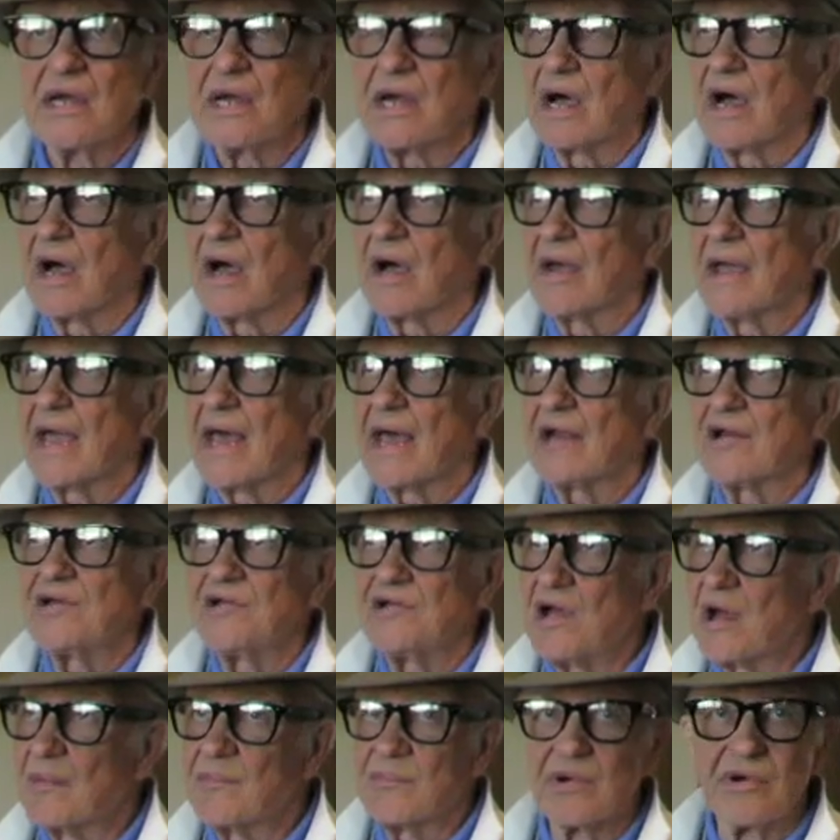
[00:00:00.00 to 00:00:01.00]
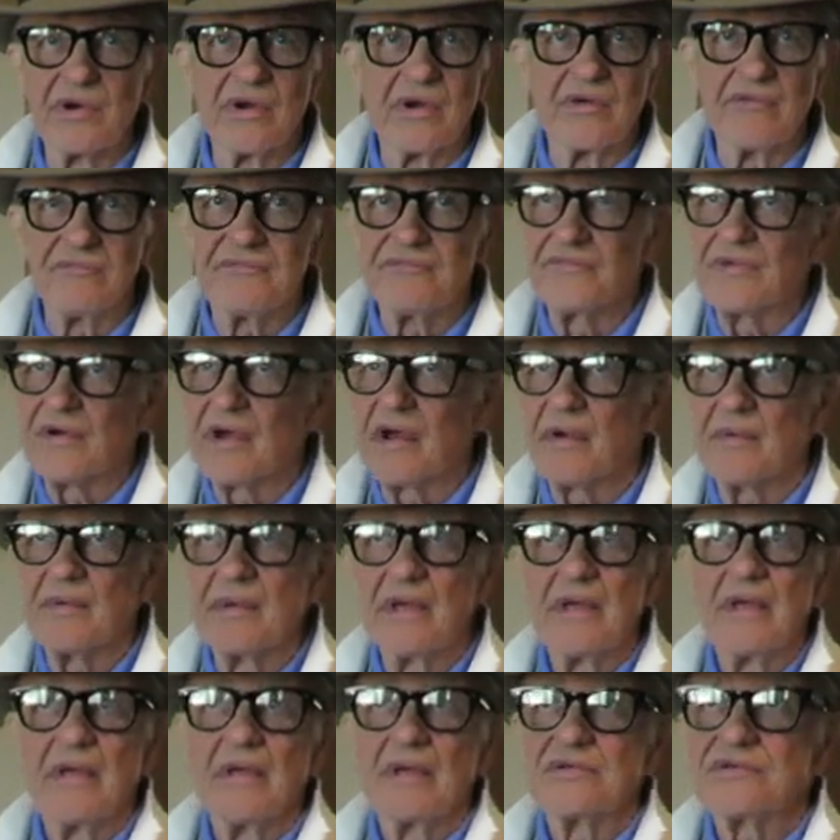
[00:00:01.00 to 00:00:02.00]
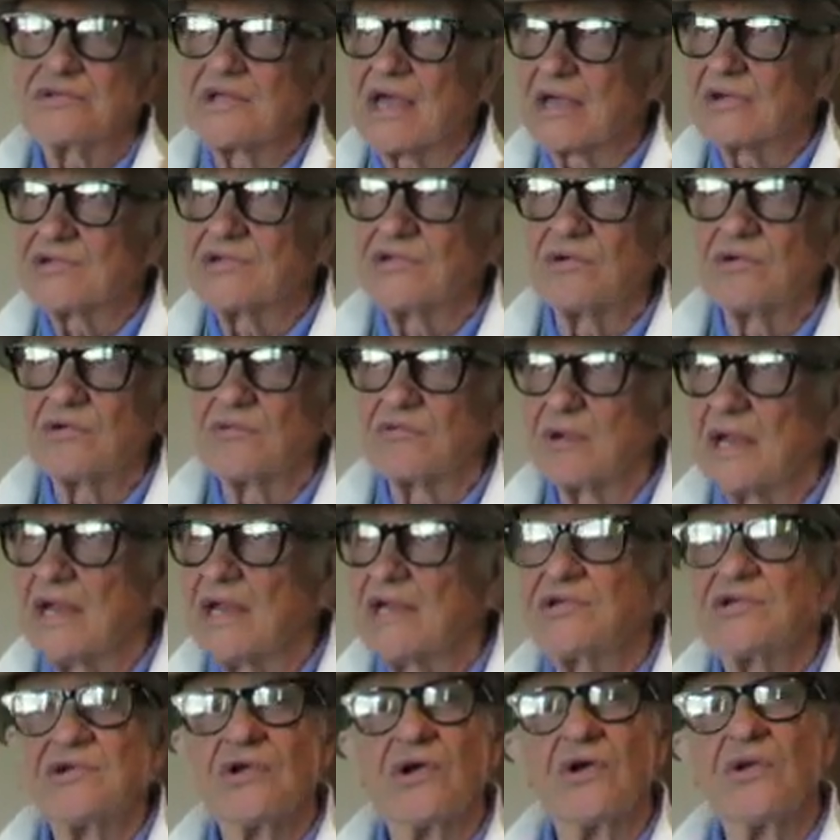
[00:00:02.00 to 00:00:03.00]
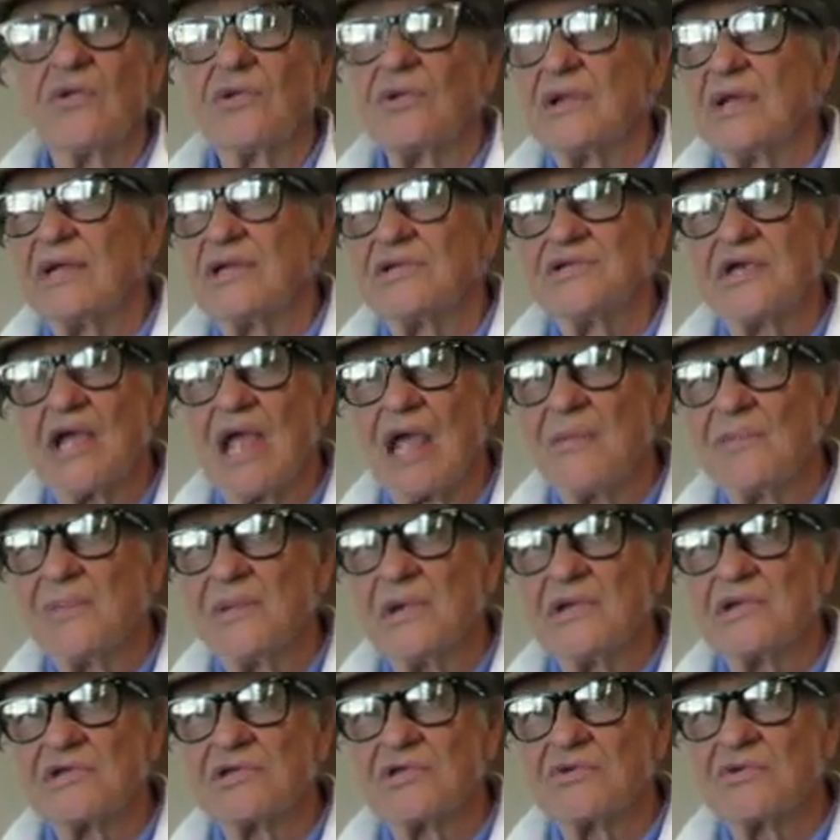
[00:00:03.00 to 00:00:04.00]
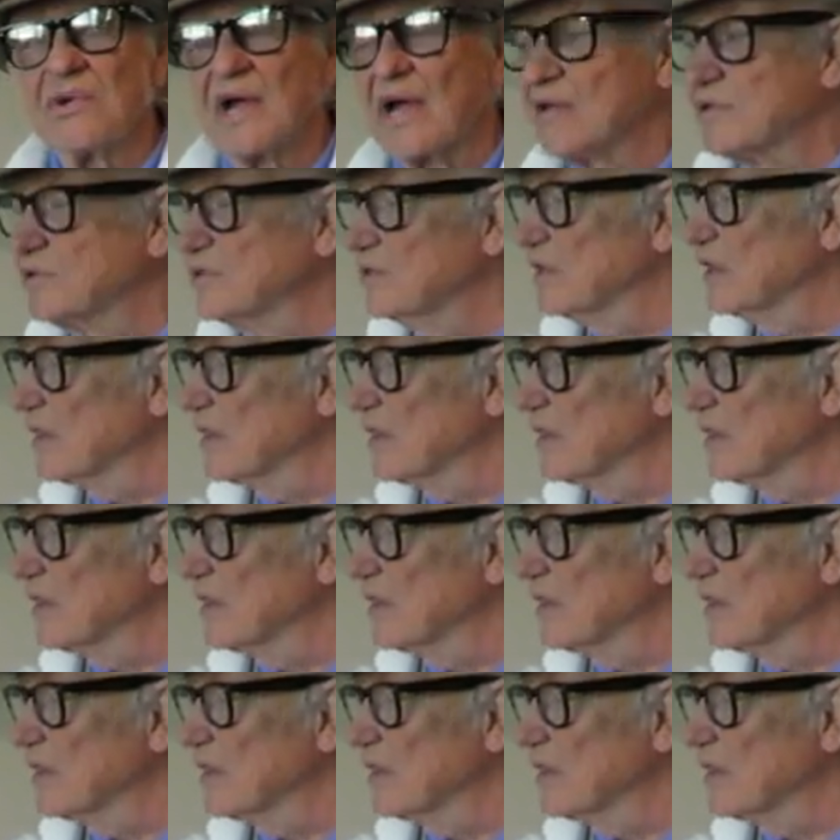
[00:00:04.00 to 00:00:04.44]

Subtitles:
Had a number of sectional, regional champions throughout the